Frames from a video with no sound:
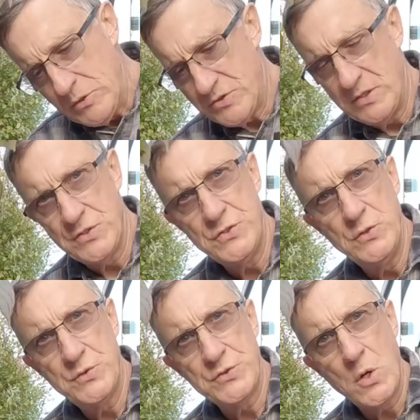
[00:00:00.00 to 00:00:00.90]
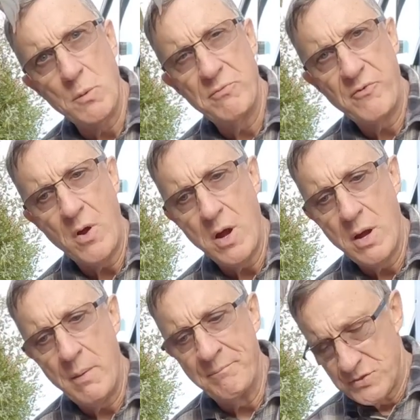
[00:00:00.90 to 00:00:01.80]
using this new soap
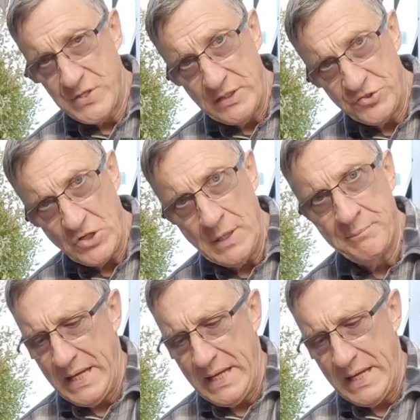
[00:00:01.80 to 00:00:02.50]
from Sencha,